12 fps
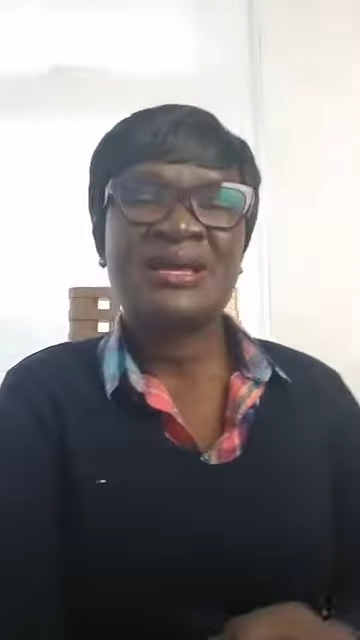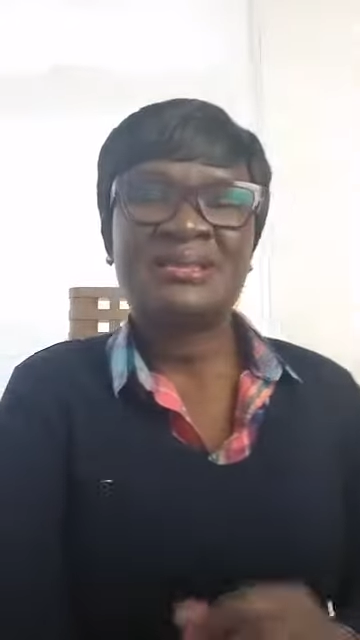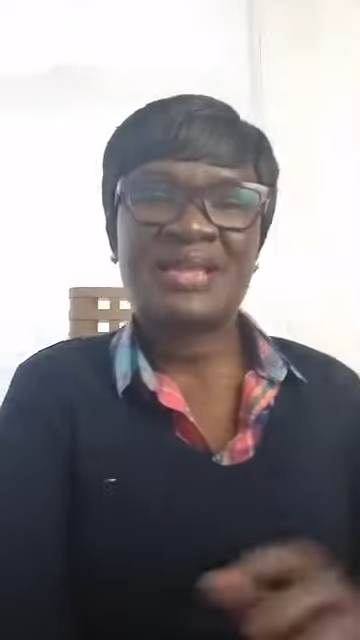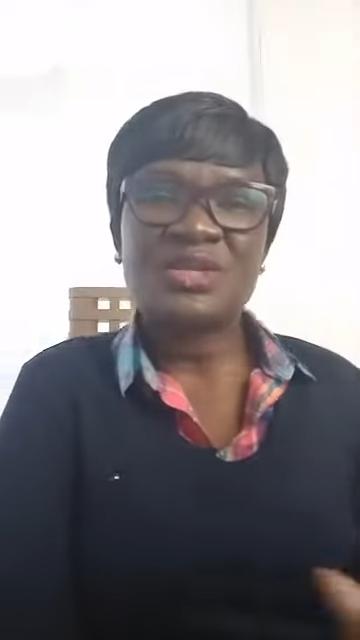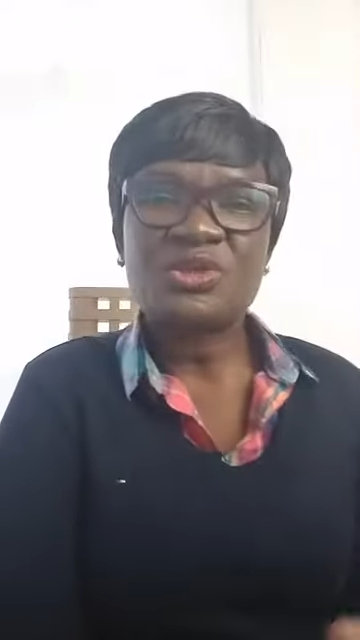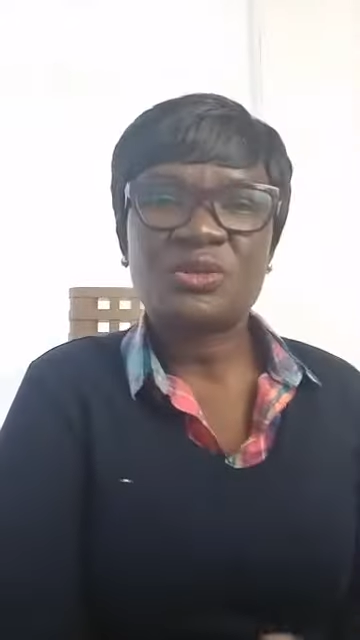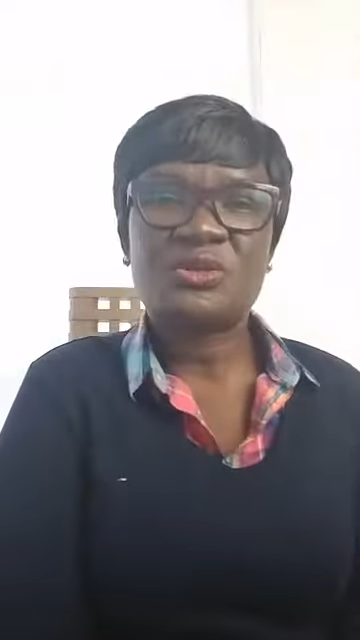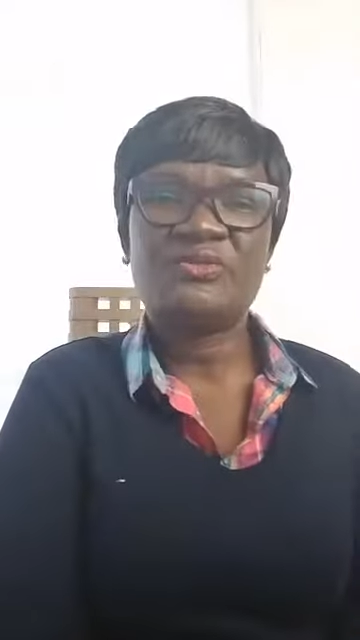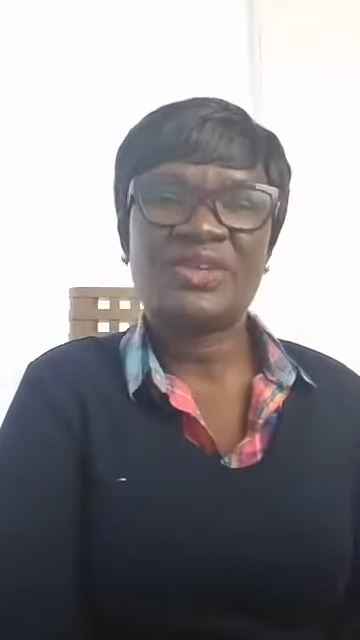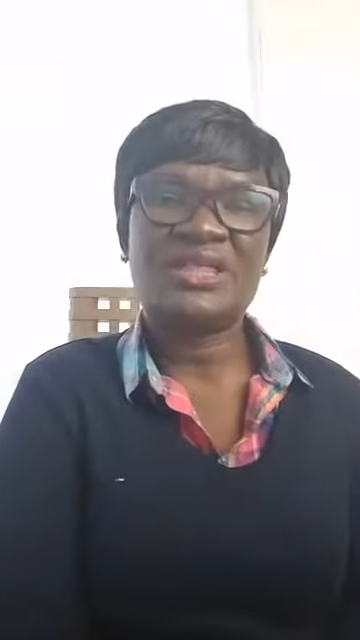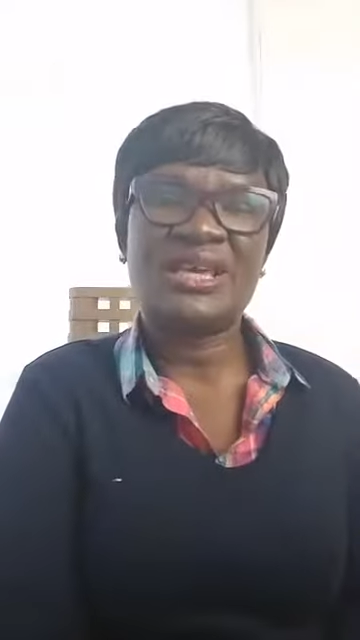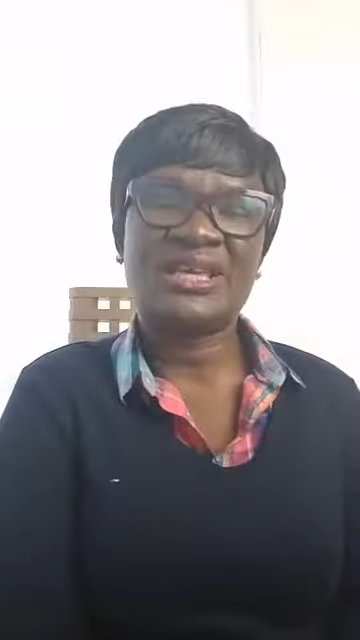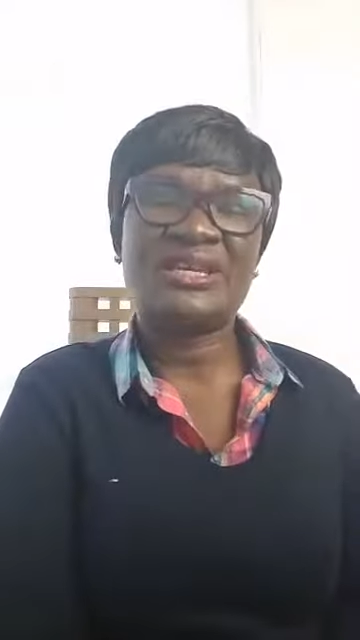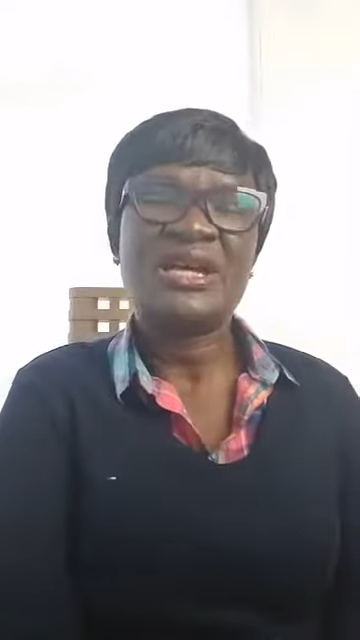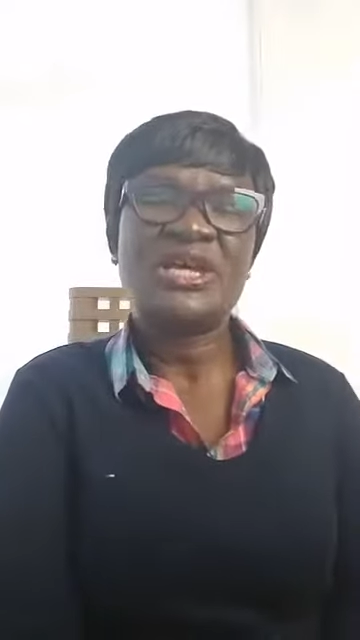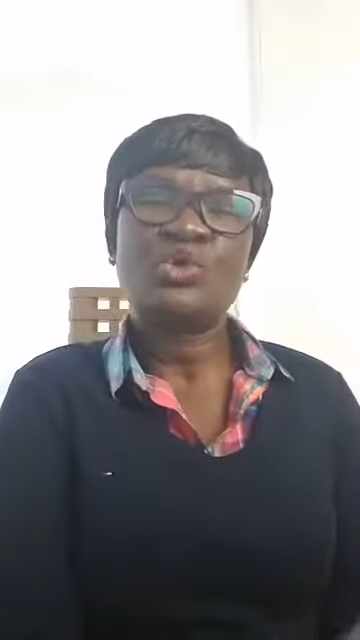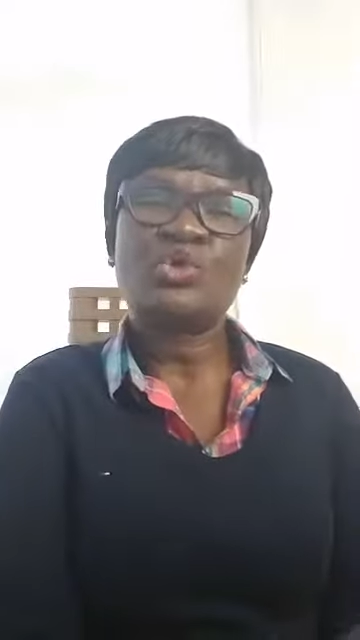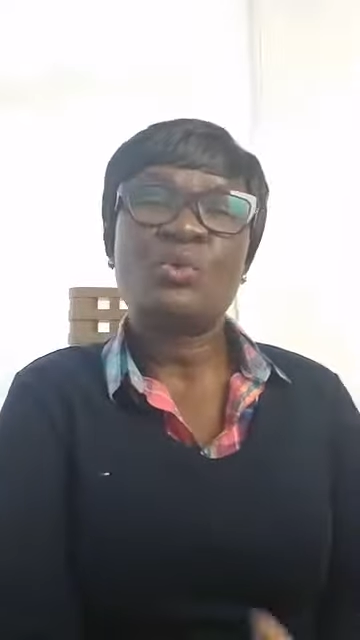that sort of a thing.
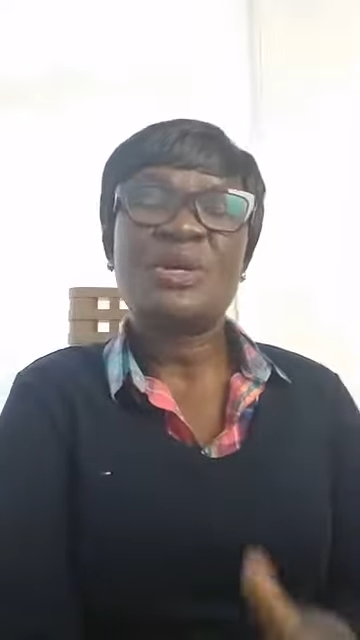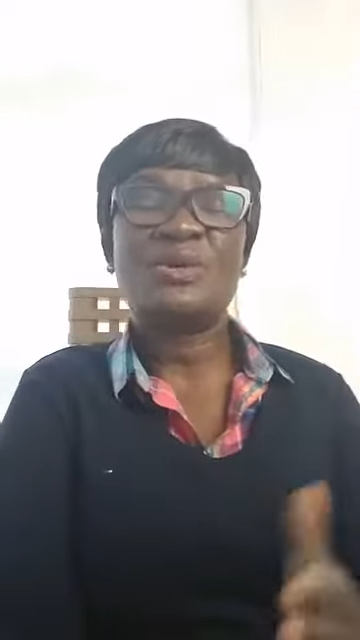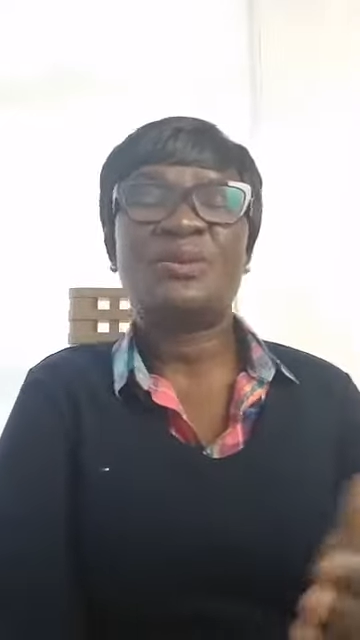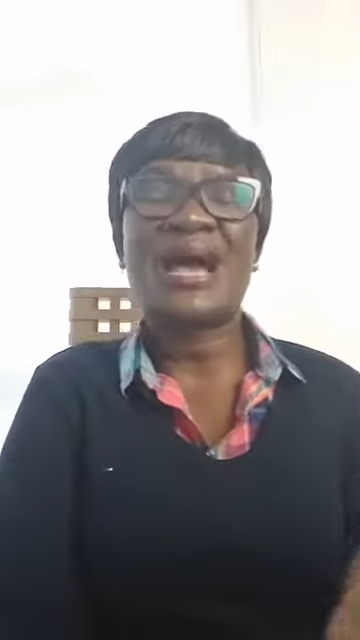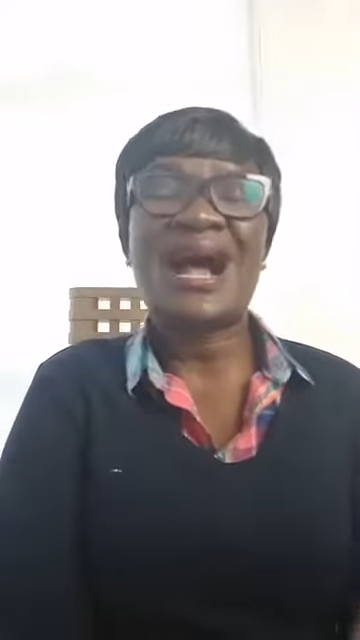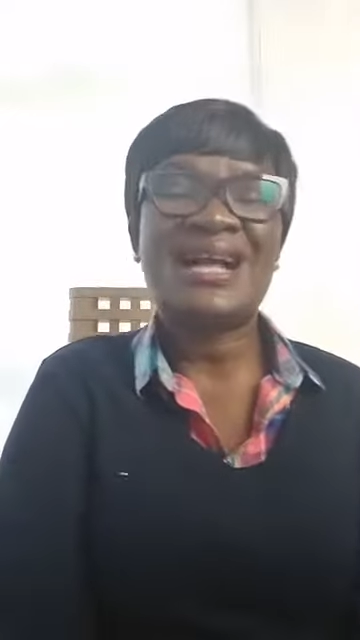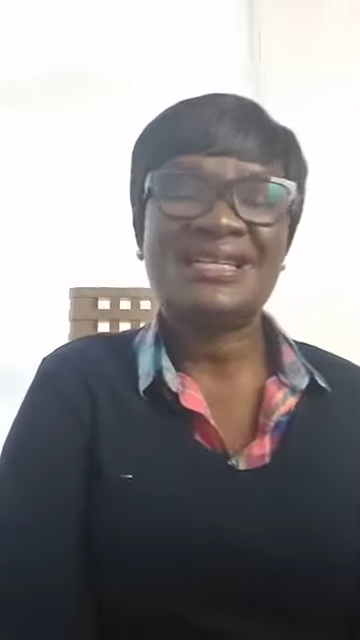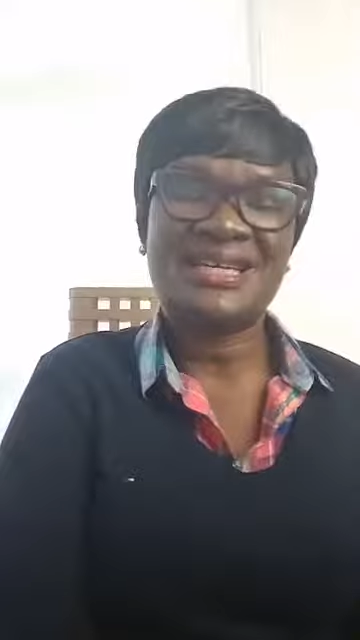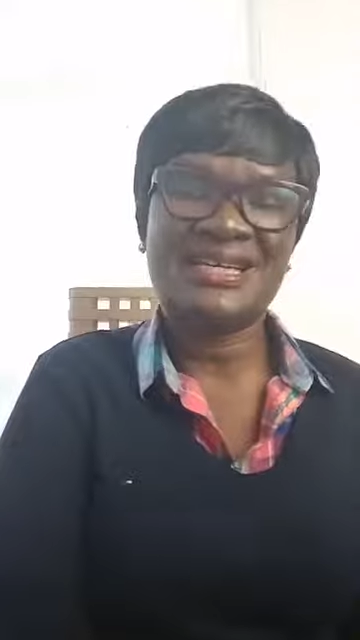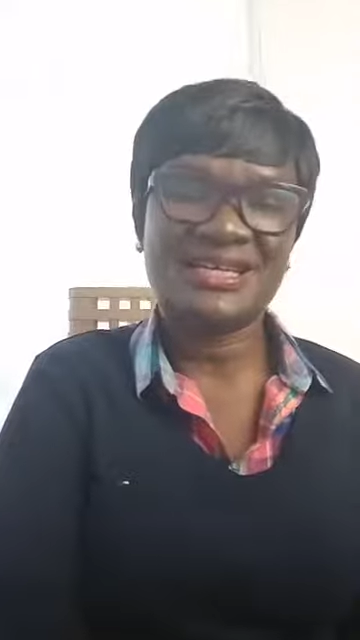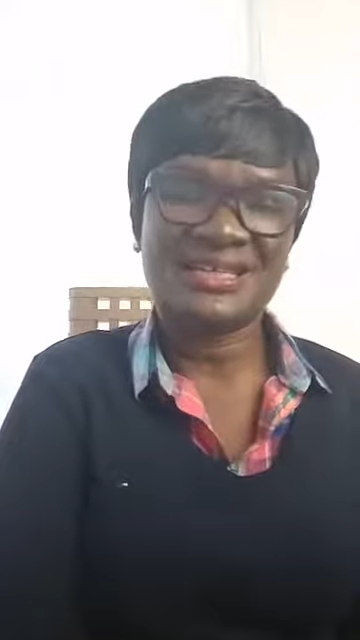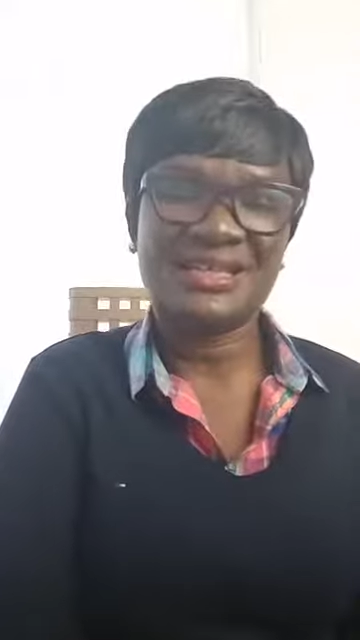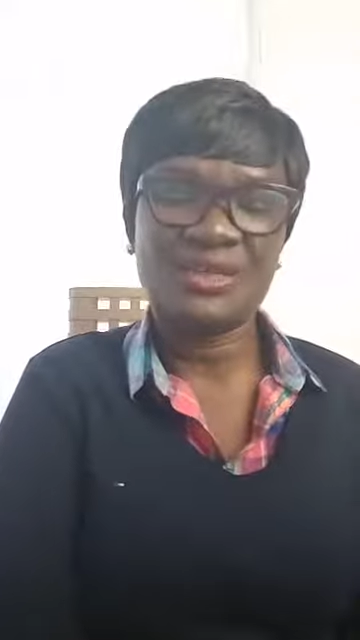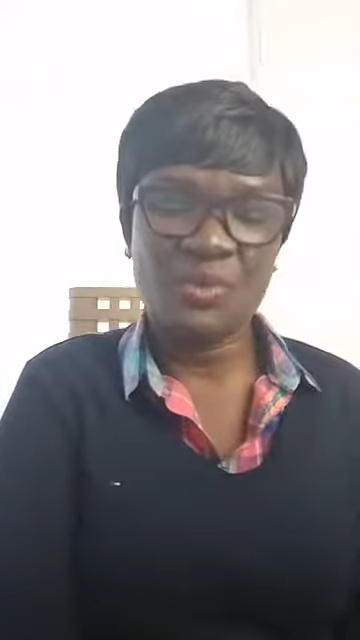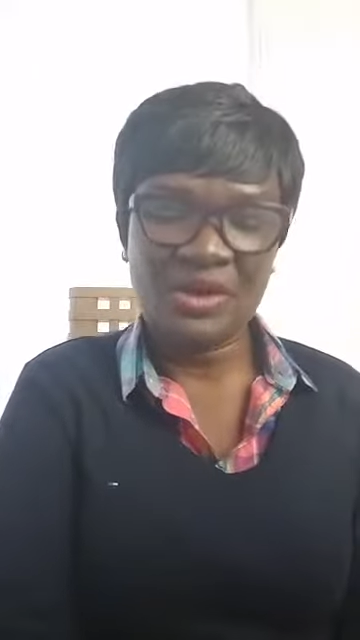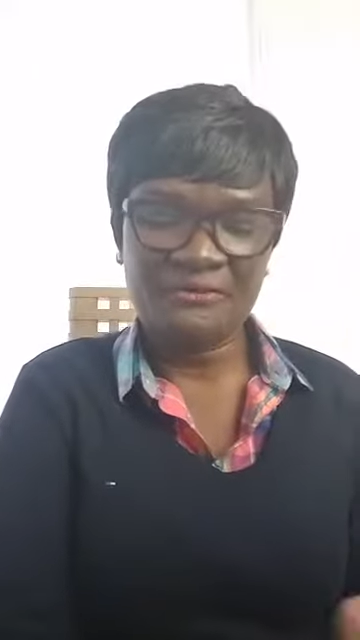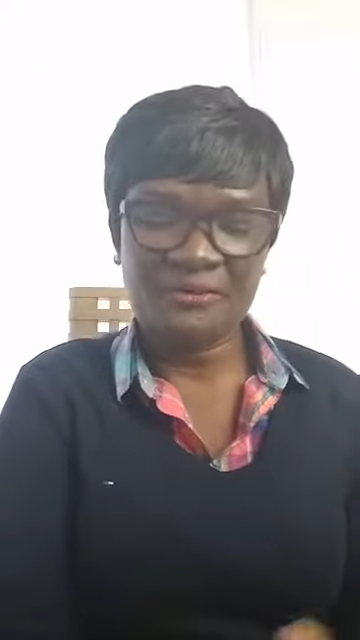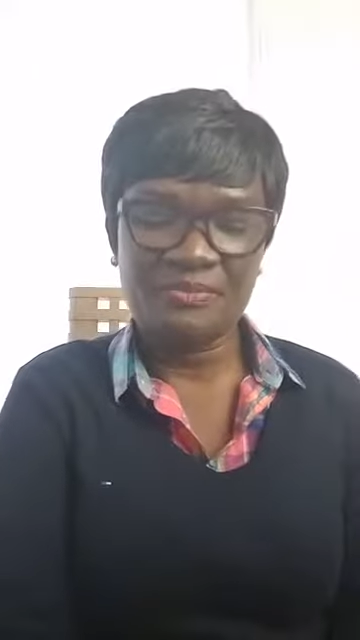So we don't hide anything
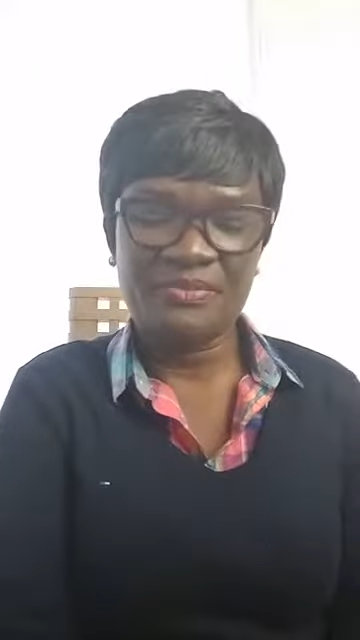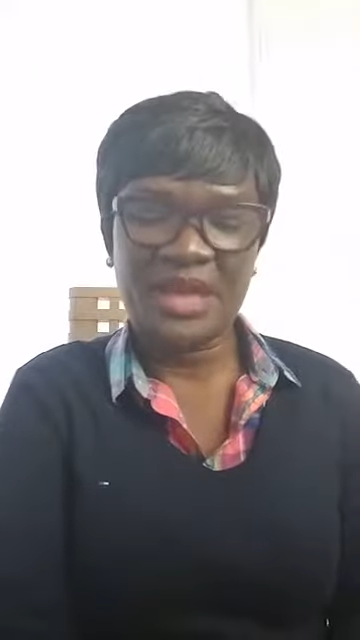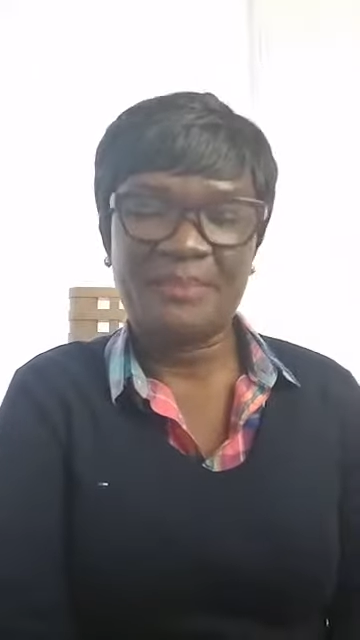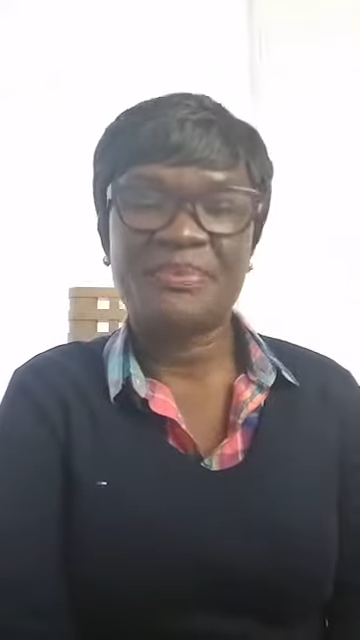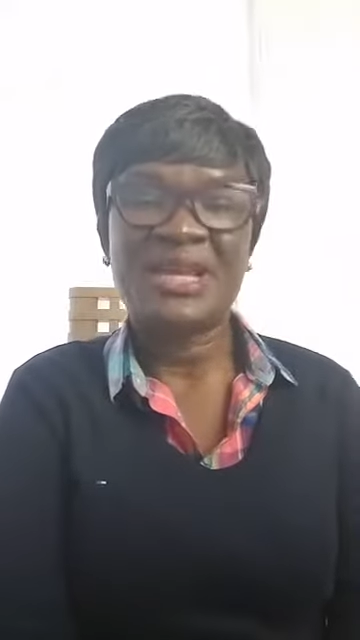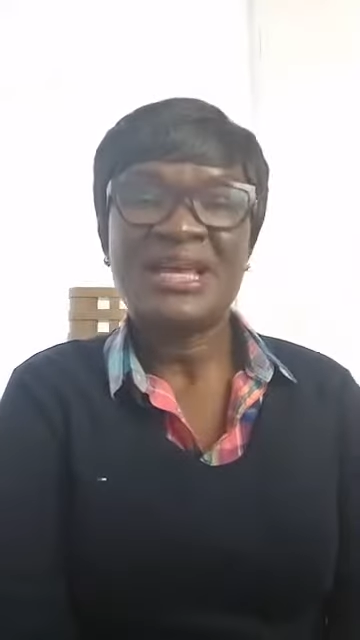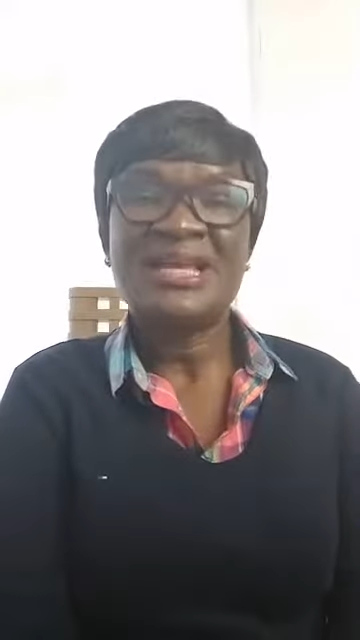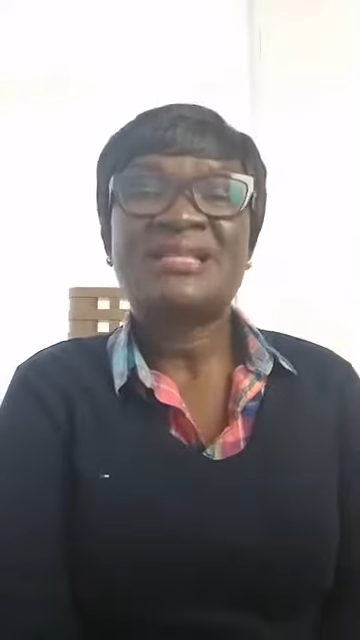away from them.